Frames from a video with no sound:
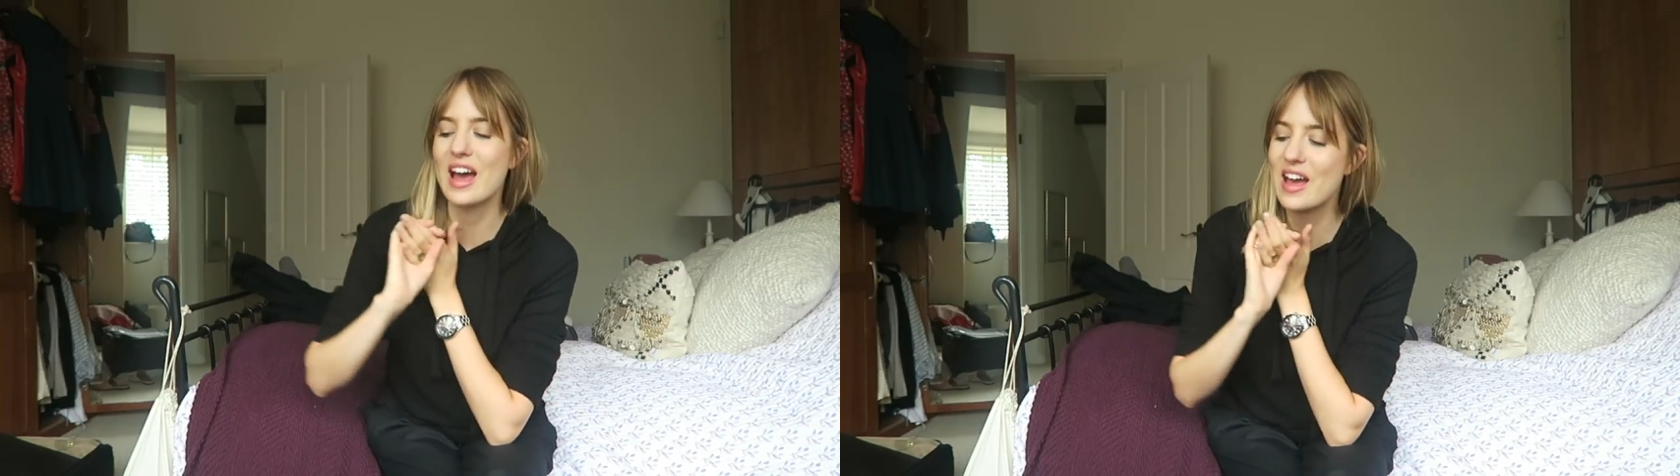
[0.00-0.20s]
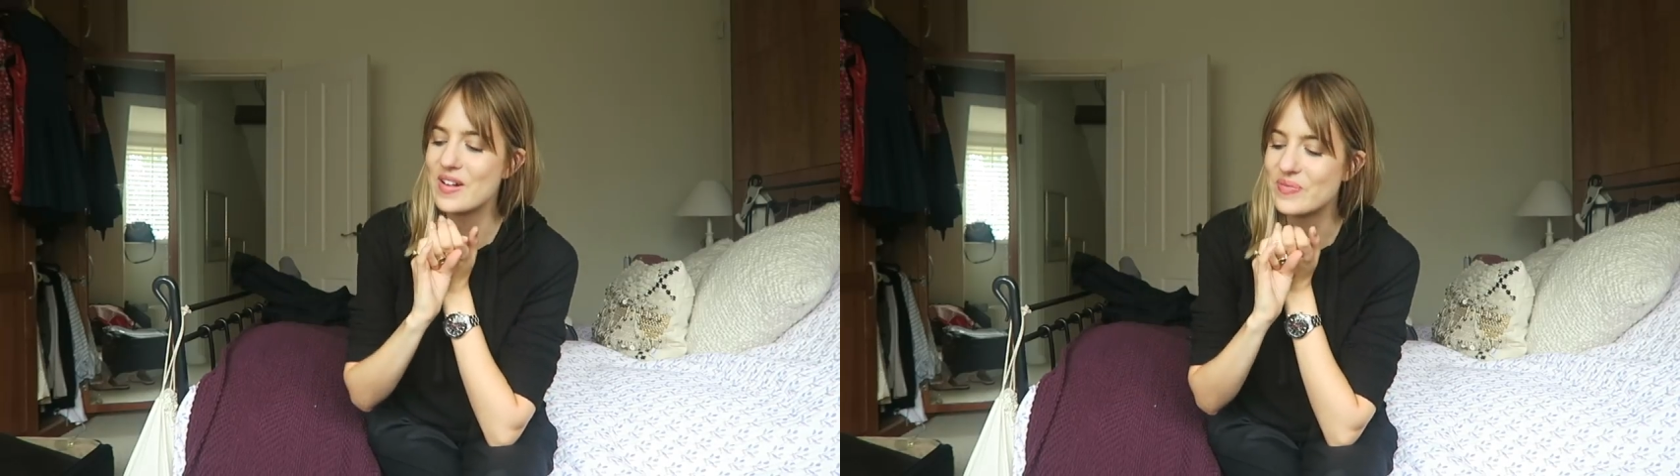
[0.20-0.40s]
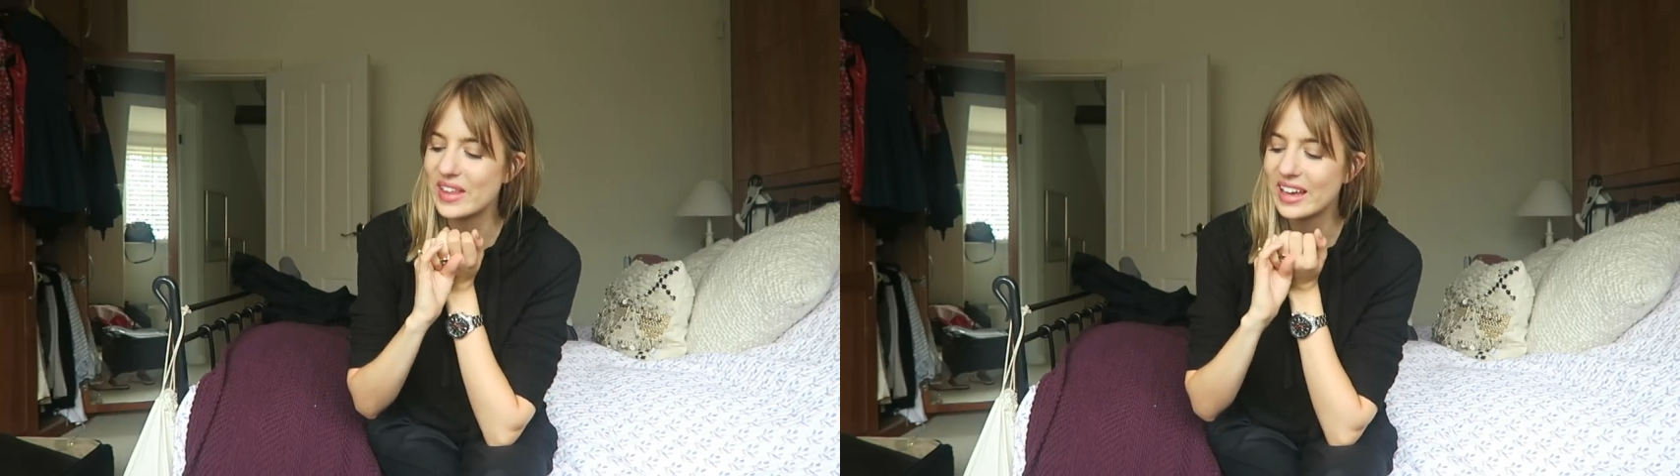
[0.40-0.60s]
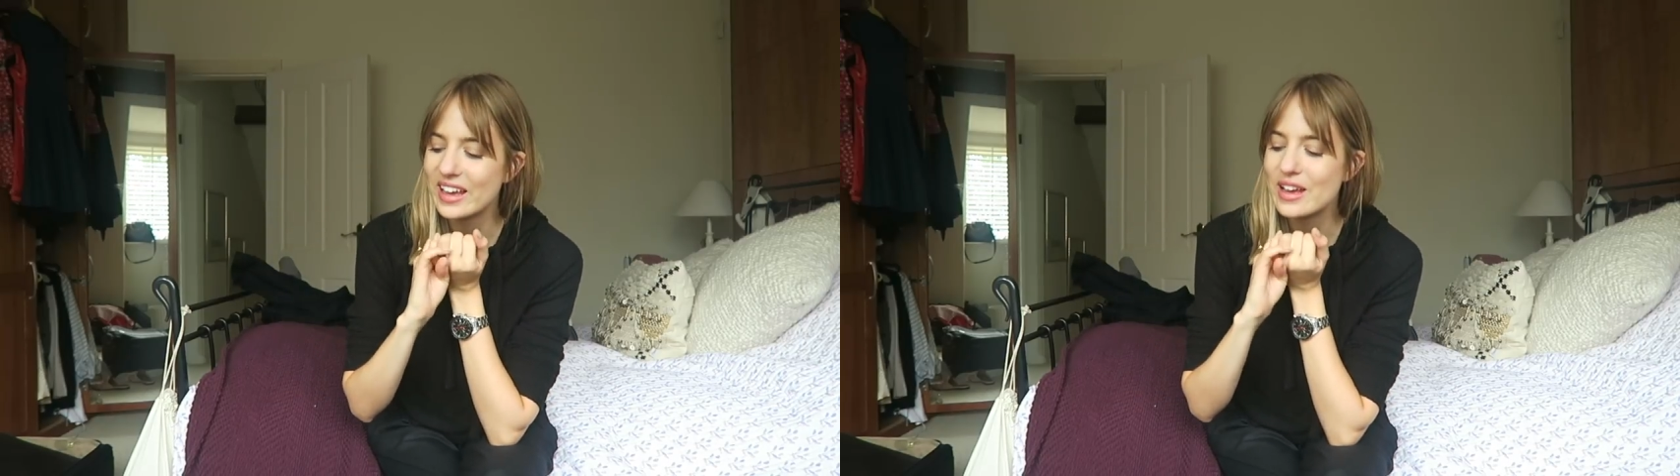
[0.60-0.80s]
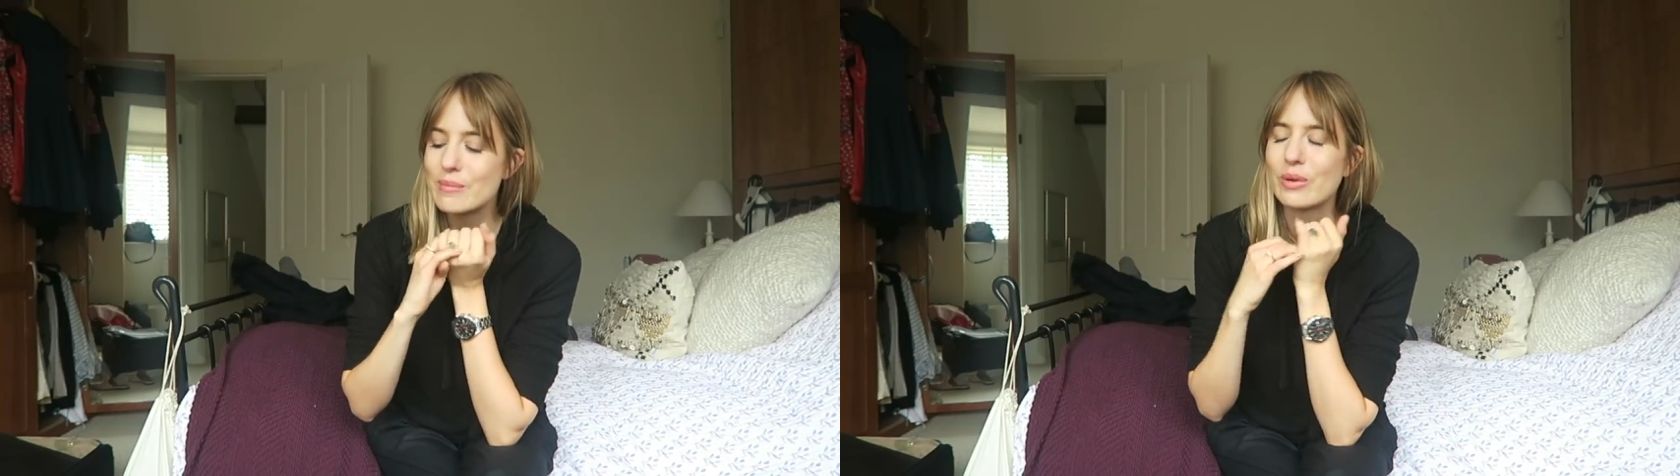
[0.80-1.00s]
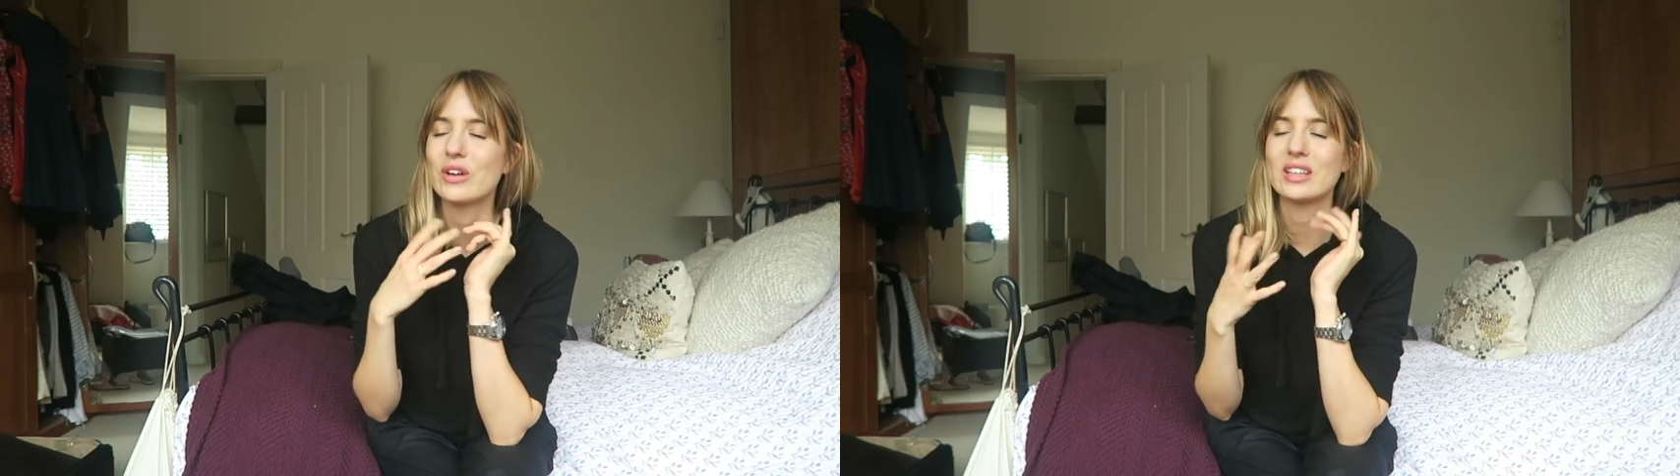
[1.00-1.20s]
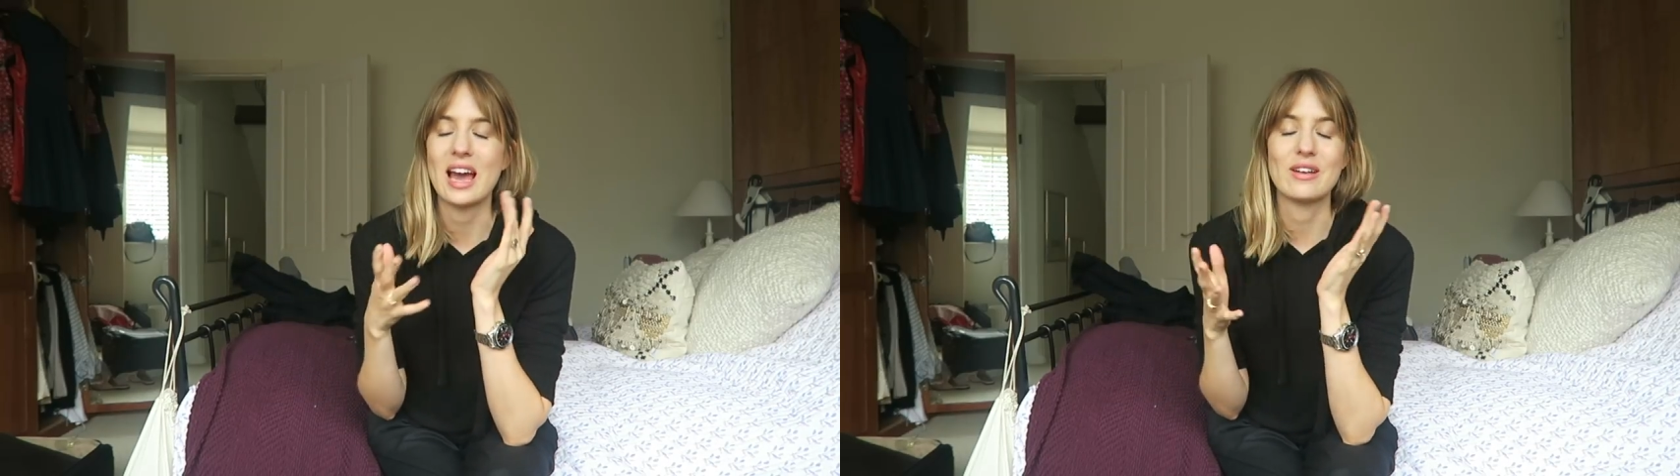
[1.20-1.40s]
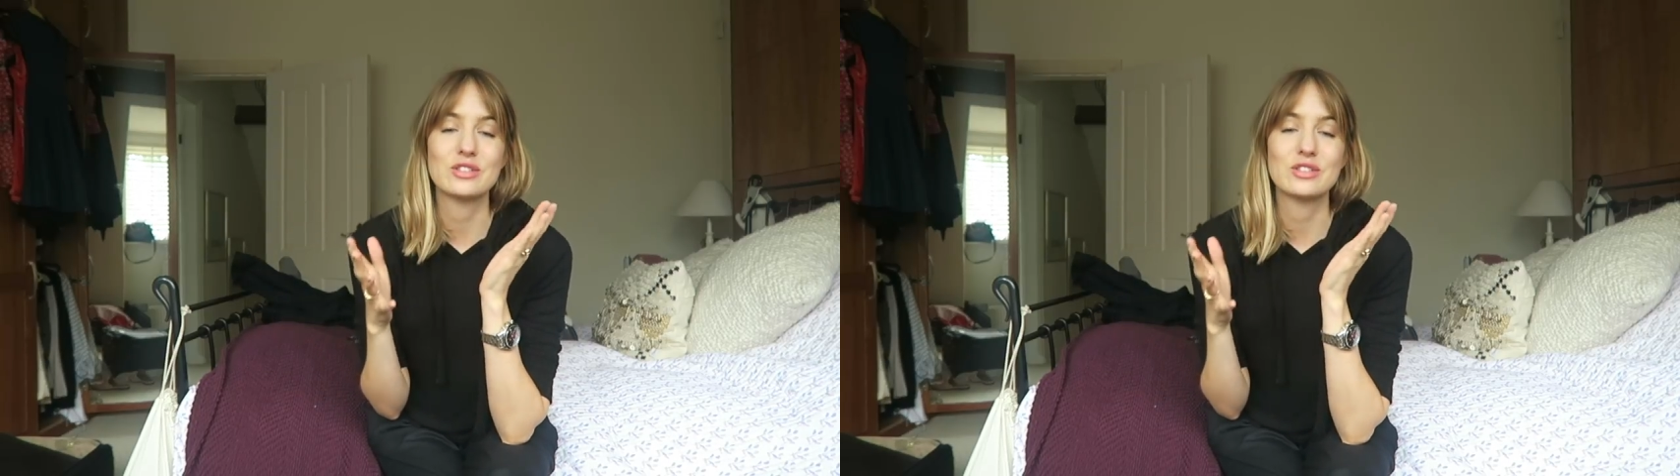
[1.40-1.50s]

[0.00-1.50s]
um, but yeah